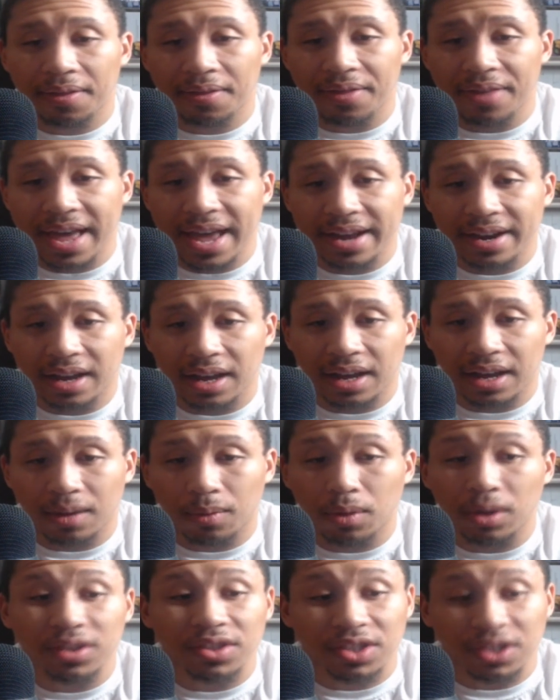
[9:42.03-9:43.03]
that
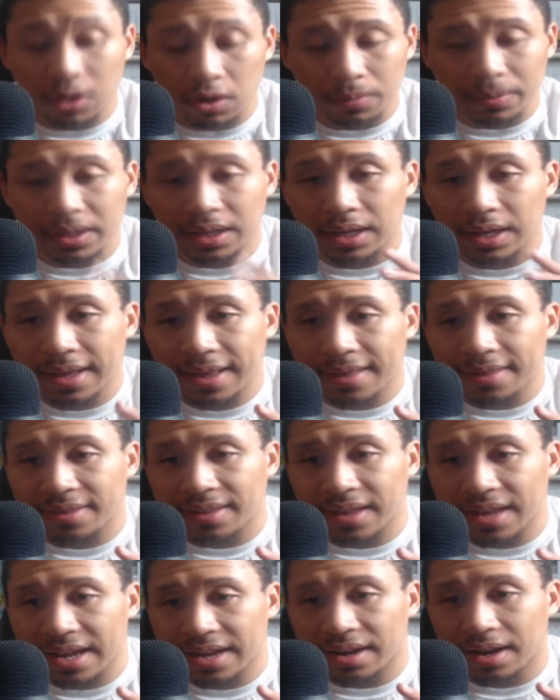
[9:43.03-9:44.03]
Siomi
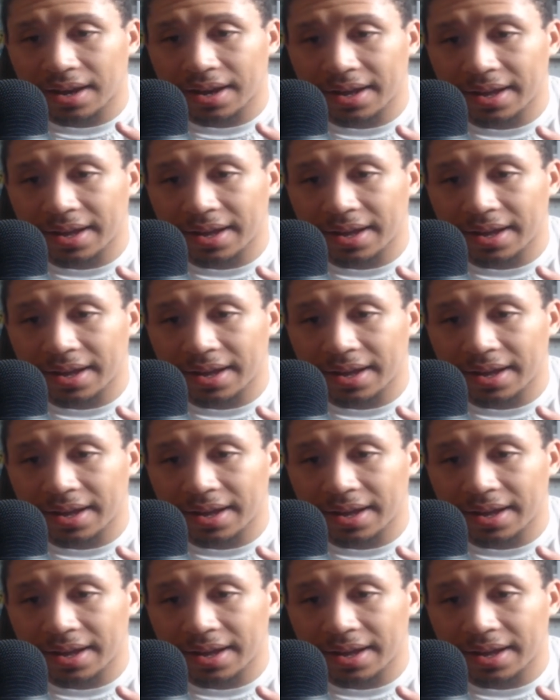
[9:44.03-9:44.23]
that